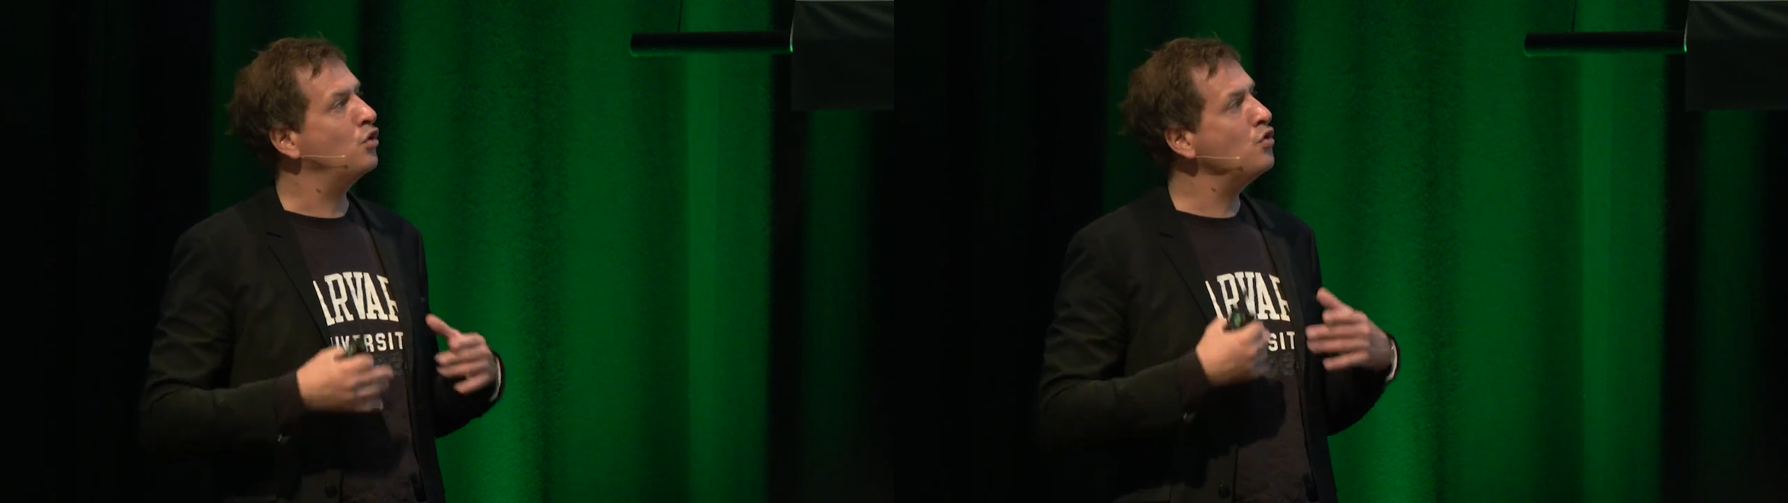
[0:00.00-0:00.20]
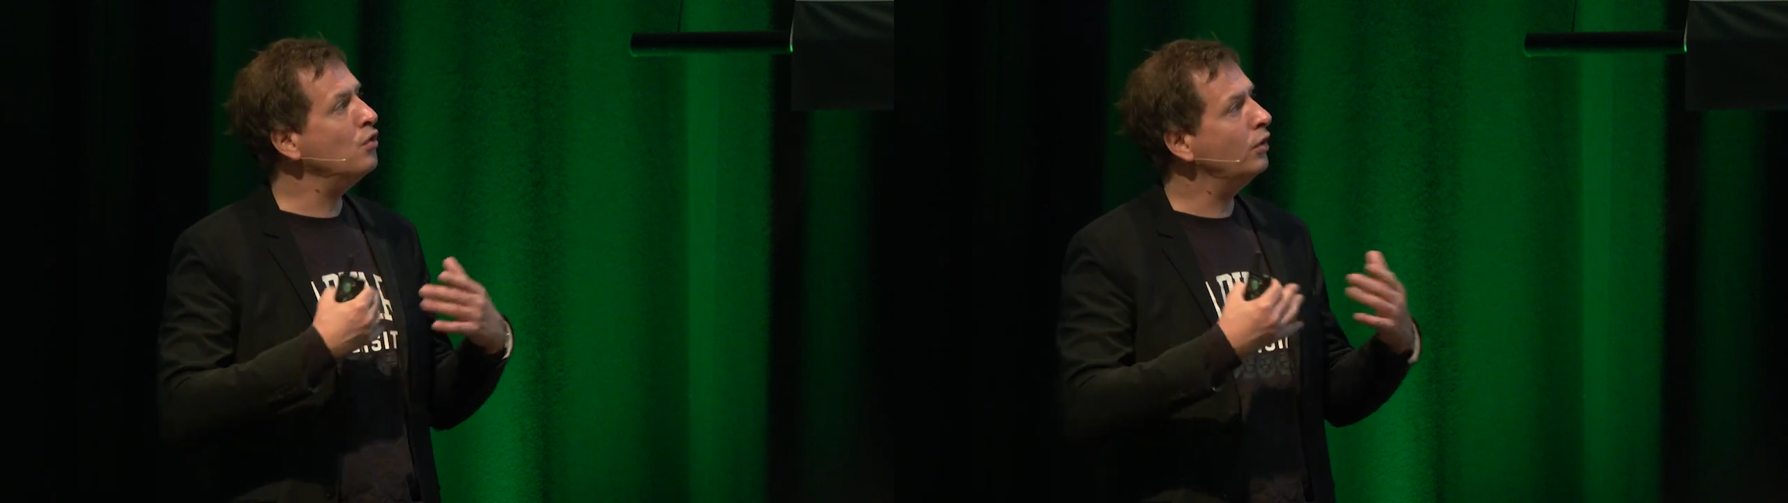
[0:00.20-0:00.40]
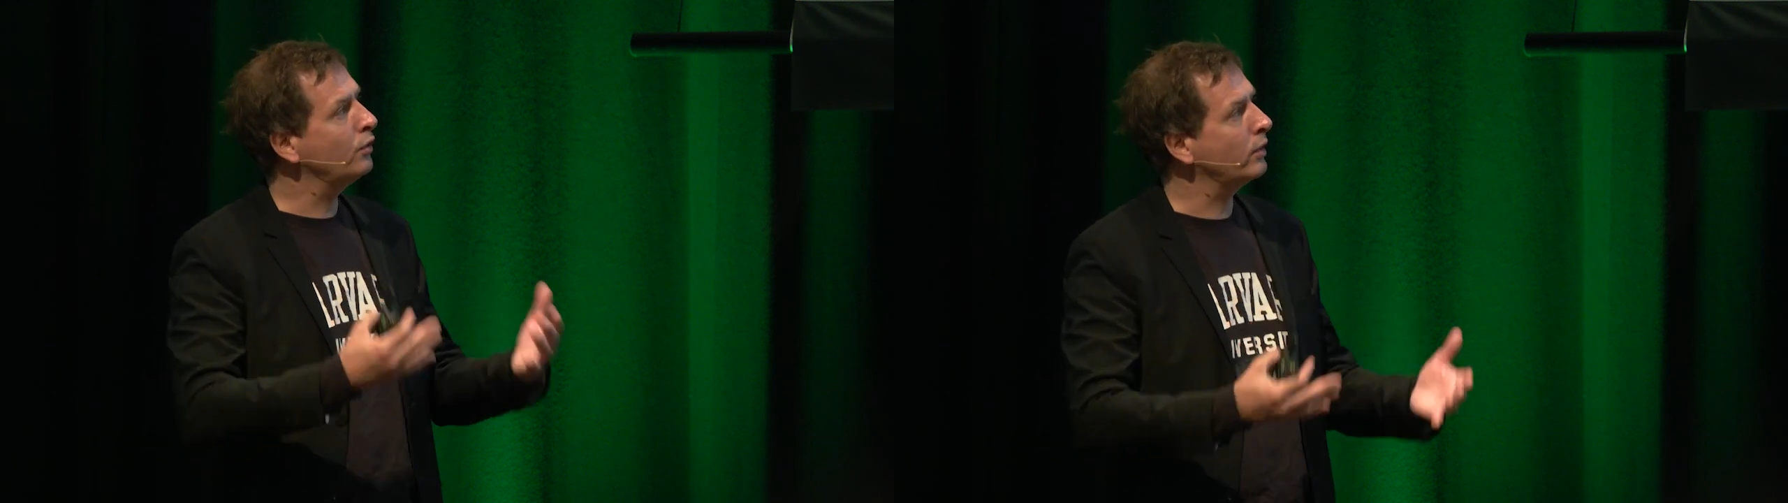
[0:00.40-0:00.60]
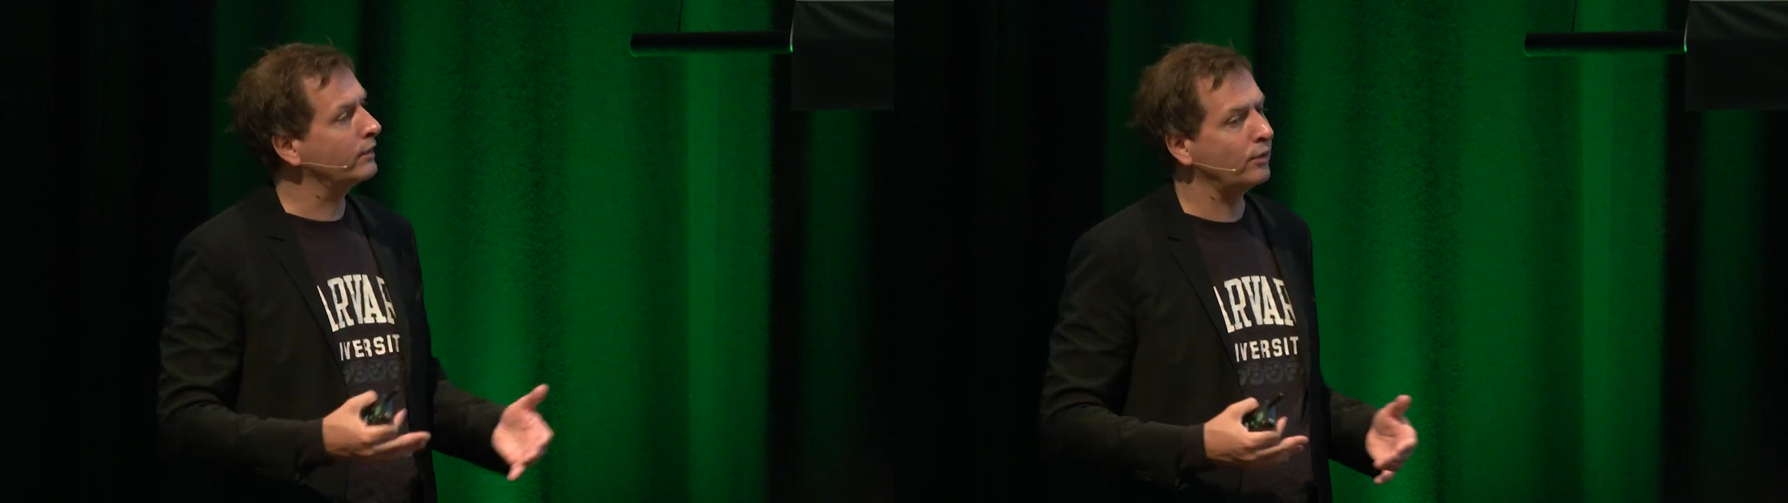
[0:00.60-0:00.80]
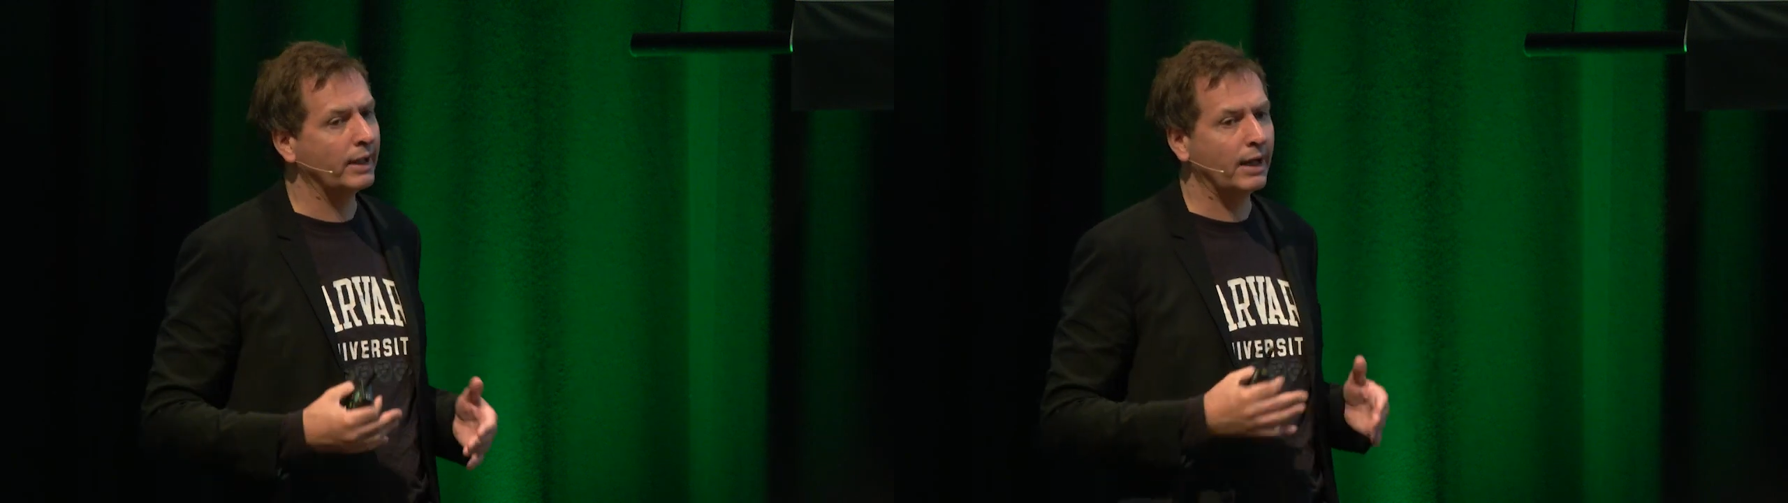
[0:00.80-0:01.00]
cool
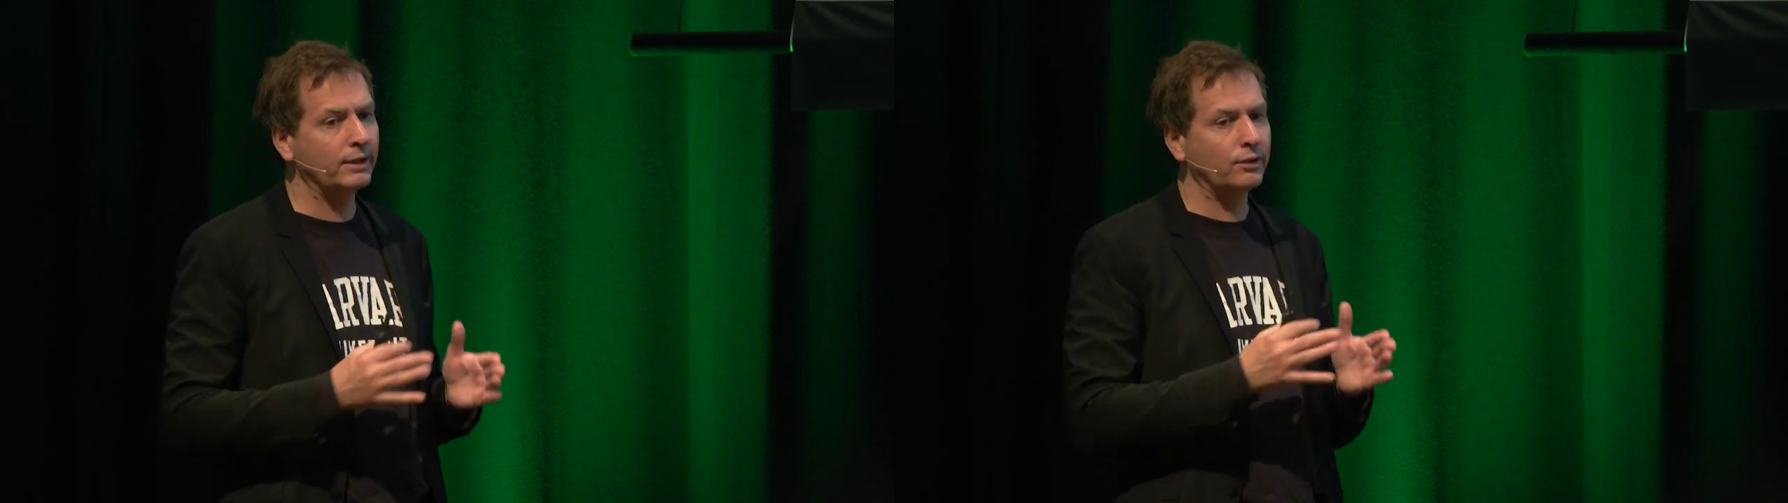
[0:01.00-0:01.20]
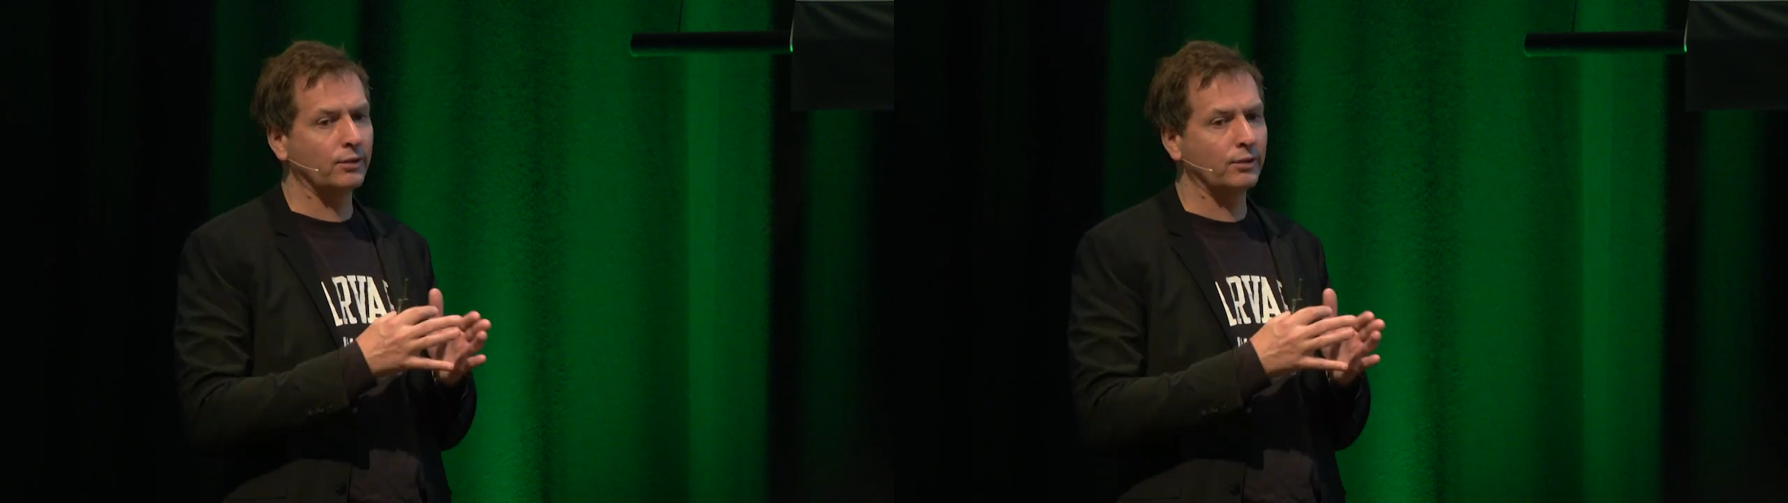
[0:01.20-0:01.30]
during the night.